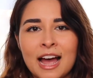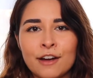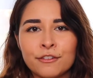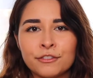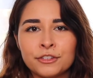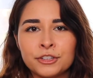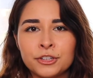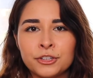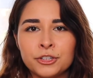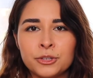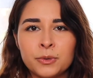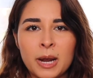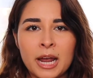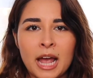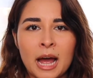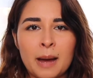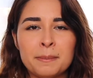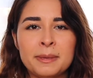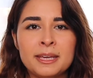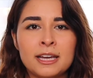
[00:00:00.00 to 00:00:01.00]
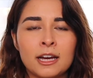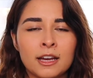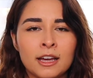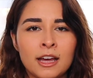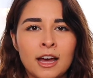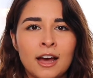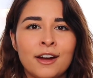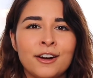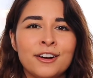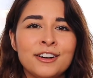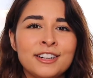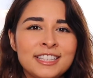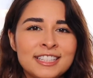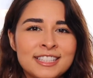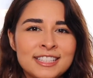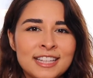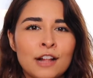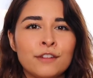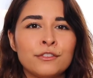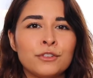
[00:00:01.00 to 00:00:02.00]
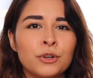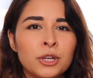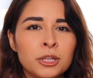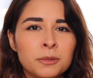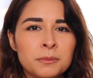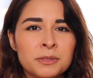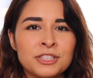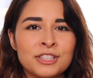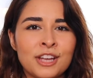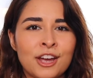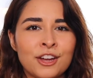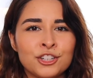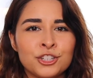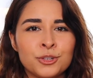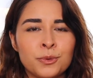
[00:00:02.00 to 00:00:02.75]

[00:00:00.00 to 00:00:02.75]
after doing abhyanga or the self oil massage,